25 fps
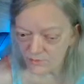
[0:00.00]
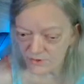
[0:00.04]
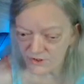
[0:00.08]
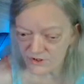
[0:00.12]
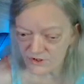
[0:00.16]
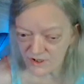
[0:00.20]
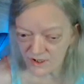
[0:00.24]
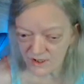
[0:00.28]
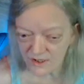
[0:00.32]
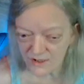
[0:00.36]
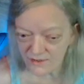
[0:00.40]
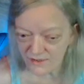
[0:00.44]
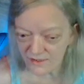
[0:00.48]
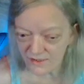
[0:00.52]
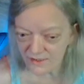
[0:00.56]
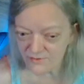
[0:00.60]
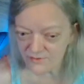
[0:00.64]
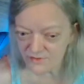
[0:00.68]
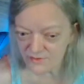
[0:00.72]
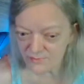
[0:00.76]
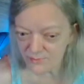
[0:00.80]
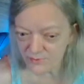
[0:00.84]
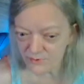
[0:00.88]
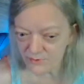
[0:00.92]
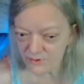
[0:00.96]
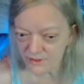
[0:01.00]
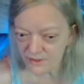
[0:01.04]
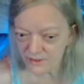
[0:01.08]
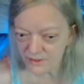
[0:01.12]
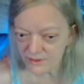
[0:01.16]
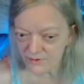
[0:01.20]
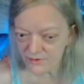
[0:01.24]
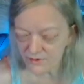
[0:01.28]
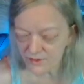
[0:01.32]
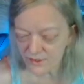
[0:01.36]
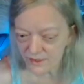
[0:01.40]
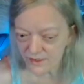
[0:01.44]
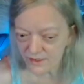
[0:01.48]
which I think was pretty
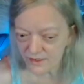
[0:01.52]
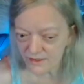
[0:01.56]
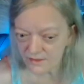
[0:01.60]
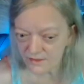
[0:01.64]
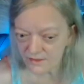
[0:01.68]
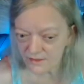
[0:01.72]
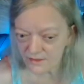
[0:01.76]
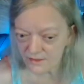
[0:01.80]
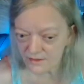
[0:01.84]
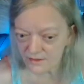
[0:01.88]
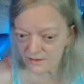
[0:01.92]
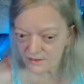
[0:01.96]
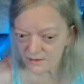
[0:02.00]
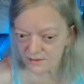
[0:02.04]
underhanded.